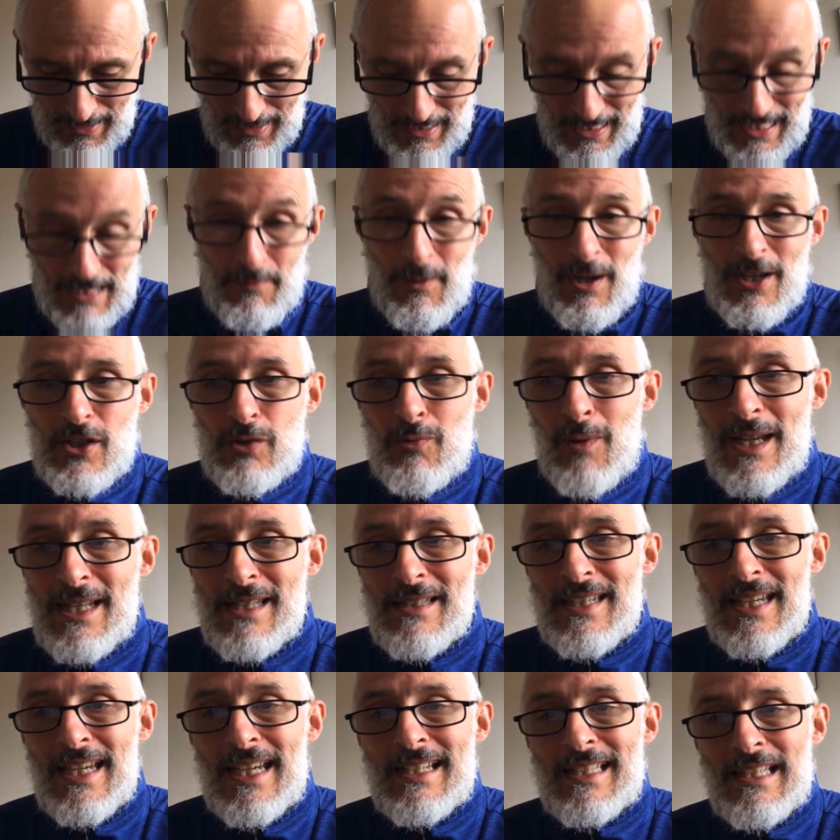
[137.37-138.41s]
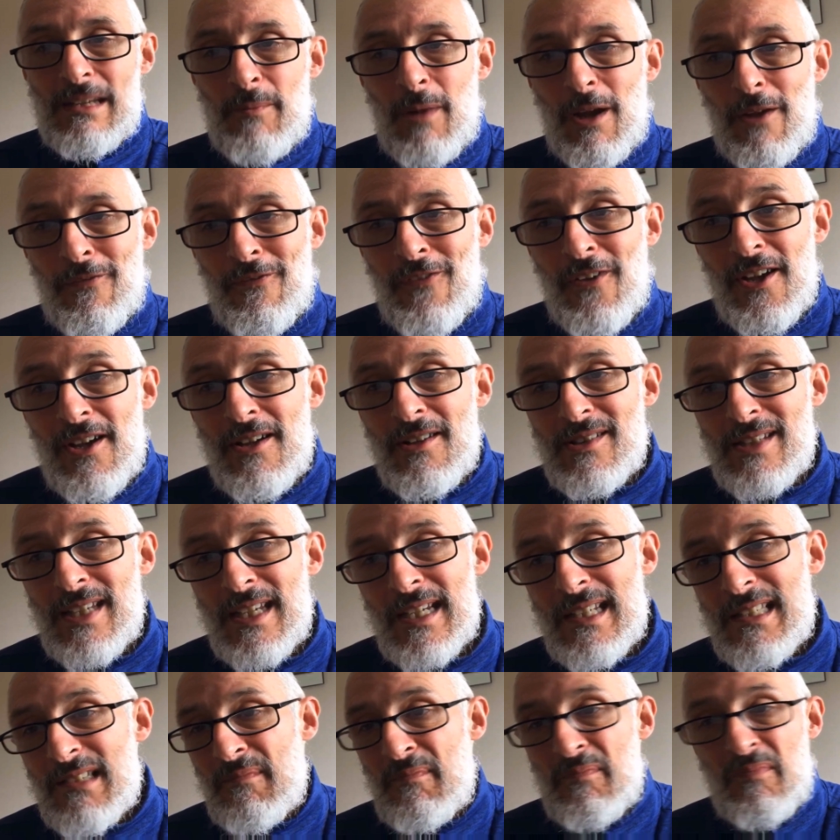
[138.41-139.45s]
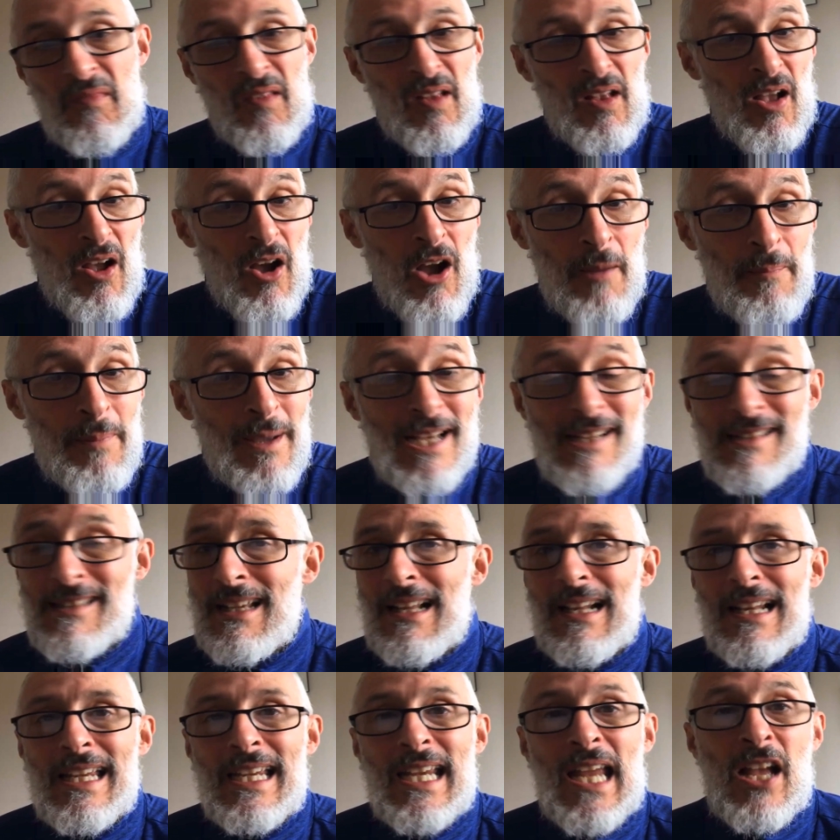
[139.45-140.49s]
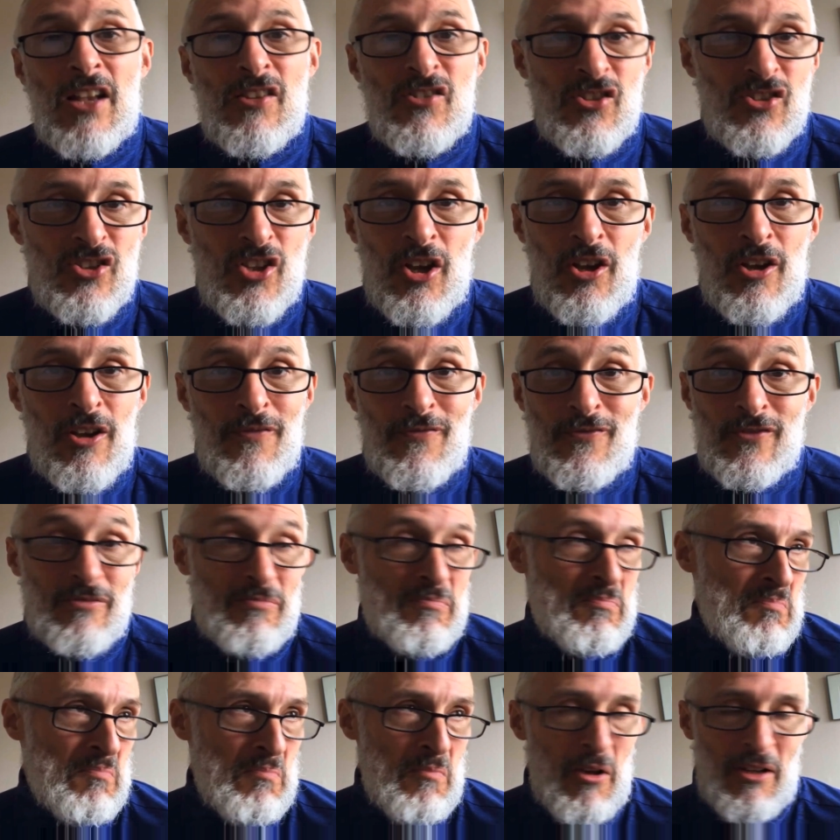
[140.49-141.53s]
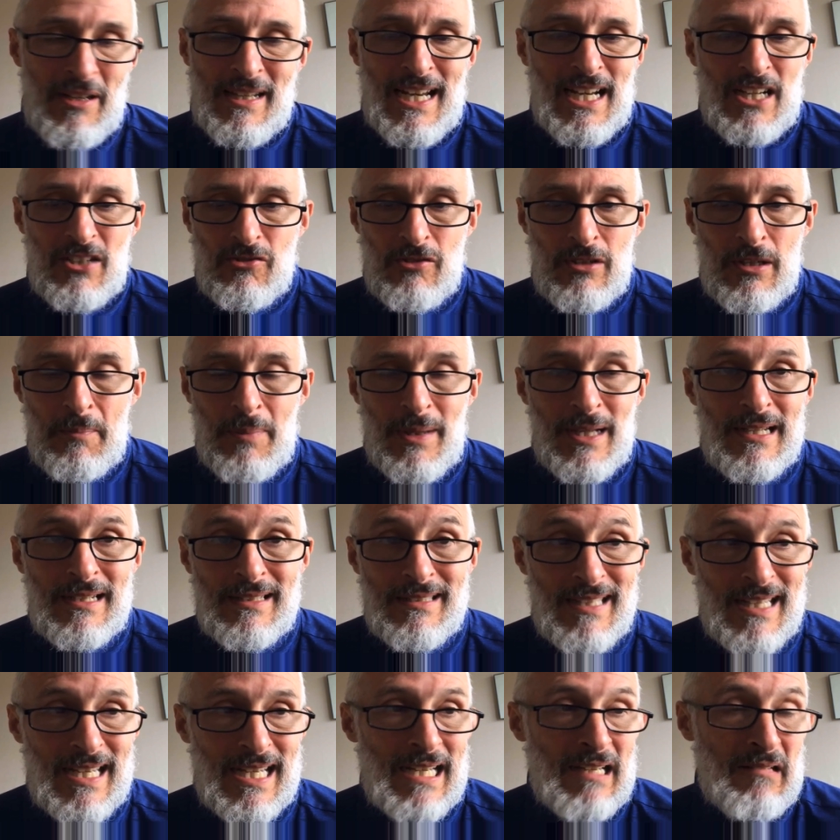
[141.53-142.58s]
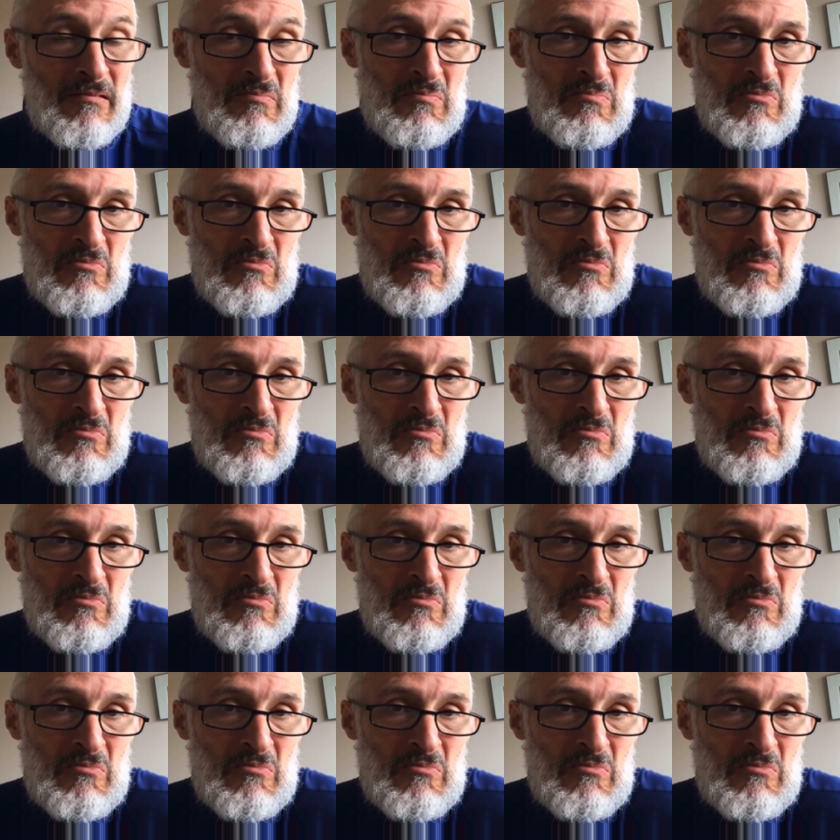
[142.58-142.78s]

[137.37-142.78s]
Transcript: In my 20s, in my 30s, I basically surfed my natural ability.